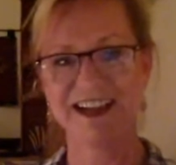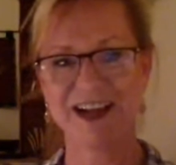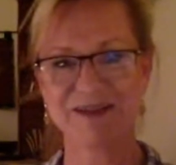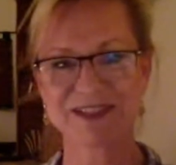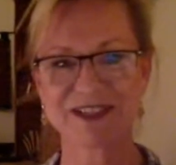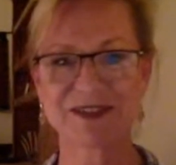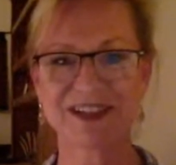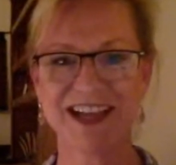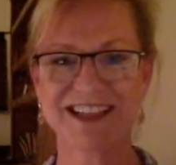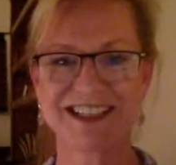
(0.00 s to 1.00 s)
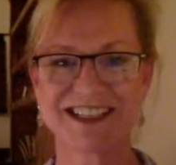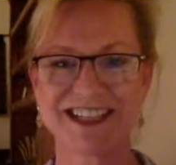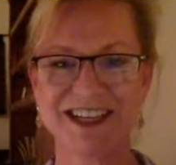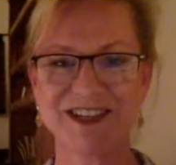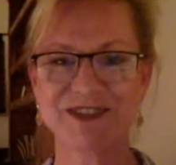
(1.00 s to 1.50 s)
I'm so glad to
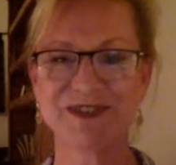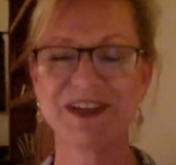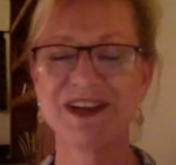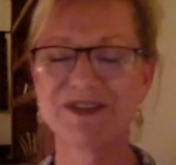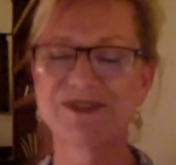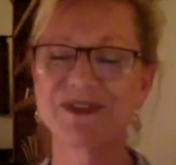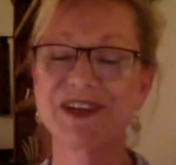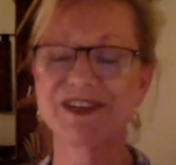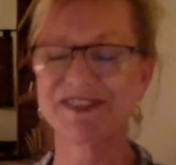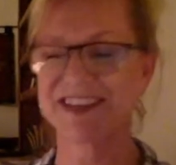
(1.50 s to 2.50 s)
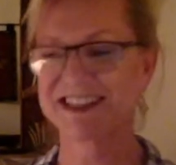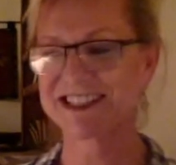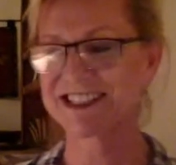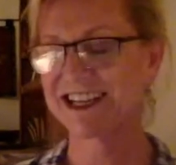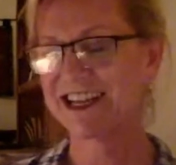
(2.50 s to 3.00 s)
see you free of
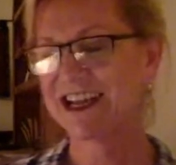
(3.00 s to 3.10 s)
this.